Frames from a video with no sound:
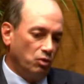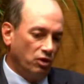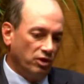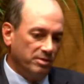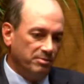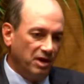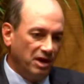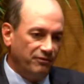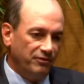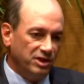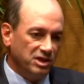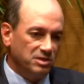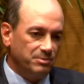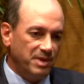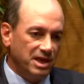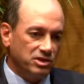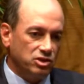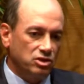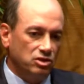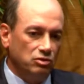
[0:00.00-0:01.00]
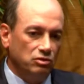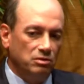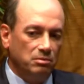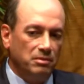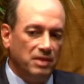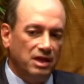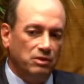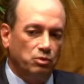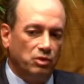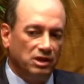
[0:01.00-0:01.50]
Warren Buffett, his best
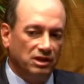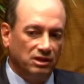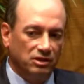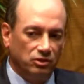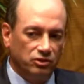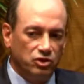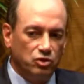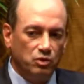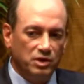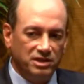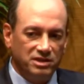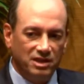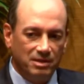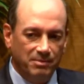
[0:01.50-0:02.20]
student, made one little twist